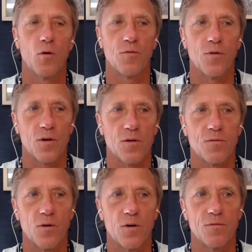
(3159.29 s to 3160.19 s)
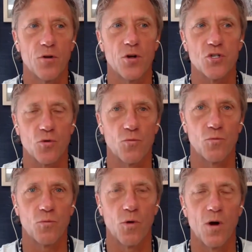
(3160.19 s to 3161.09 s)
or for, for a
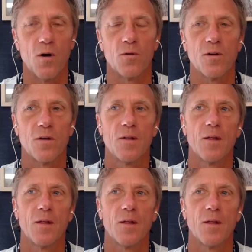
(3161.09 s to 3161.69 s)
virtual world,